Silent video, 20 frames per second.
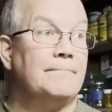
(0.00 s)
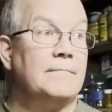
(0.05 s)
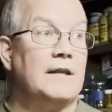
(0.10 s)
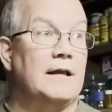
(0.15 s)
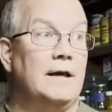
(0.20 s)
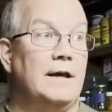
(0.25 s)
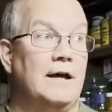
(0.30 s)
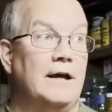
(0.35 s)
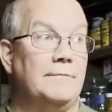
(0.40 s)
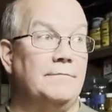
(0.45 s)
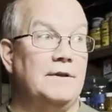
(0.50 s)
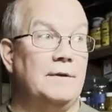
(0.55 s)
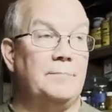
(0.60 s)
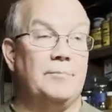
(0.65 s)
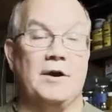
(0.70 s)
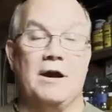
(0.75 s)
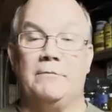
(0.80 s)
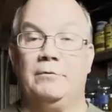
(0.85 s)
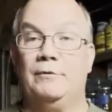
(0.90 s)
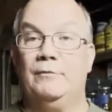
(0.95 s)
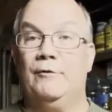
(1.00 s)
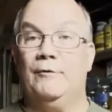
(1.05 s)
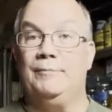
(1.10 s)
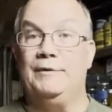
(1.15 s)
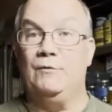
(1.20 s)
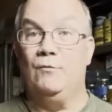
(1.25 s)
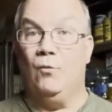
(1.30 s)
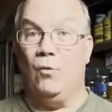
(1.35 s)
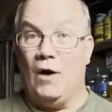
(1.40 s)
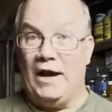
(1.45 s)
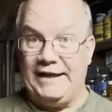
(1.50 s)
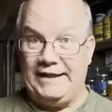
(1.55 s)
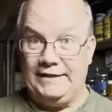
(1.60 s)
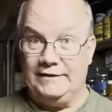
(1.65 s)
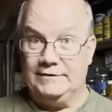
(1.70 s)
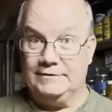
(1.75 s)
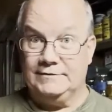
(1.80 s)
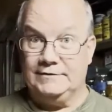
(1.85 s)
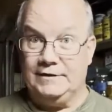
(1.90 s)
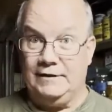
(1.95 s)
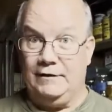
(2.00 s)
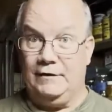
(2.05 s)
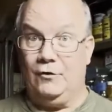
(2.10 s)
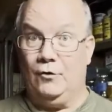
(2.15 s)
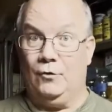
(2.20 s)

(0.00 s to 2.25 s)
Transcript: Uh, they probably will be white and